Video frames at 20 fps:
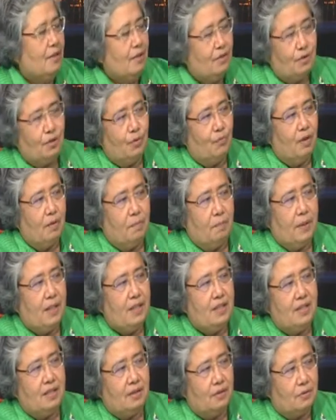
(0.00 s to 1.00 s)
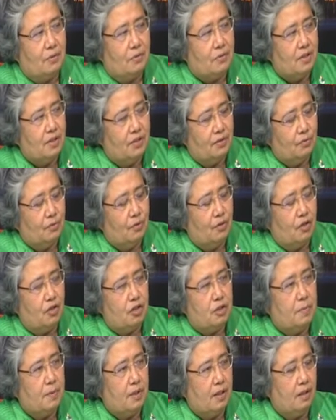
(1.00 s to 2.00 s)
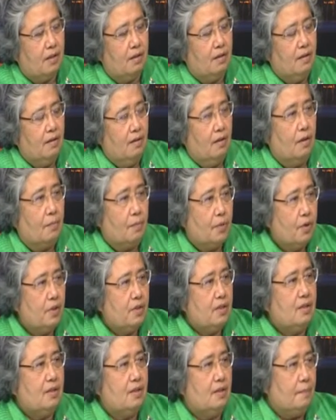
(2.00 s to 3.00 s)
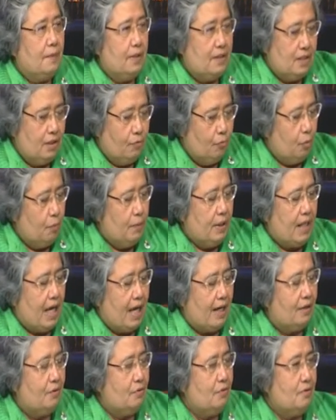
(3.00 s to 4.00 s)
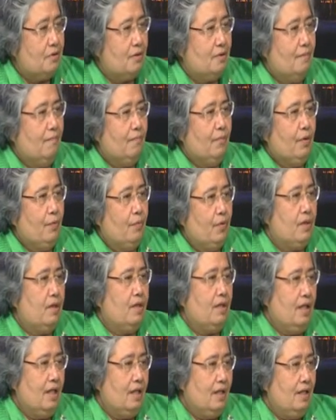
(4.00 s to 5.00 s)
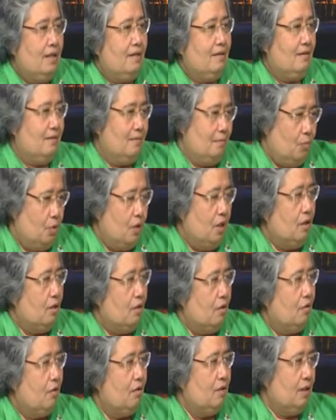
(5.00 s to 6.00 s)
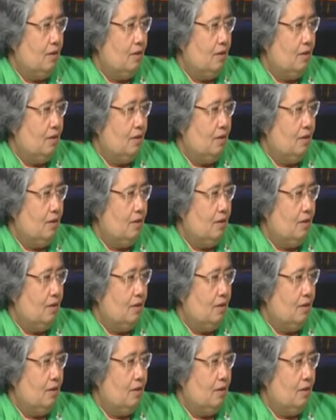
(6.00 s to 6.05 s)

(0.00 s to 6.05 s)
So when patient goes into the hospital, of course the patient will be diagnosed whether they need modern or not.